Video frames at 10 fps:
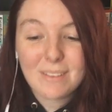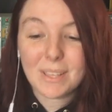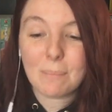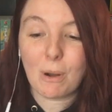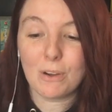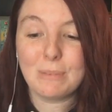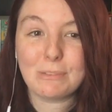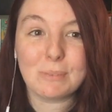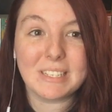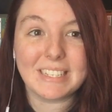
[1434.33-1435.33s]
I like part of me
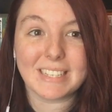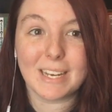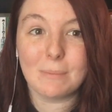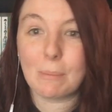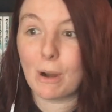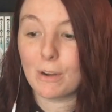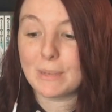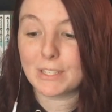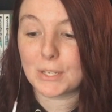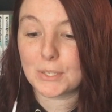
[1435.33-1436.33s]
is really excited, but part of
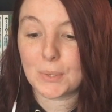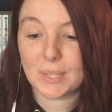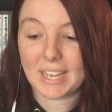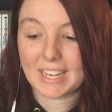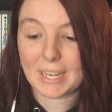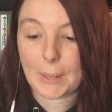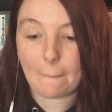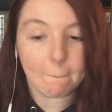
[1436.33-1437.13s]
me is also like,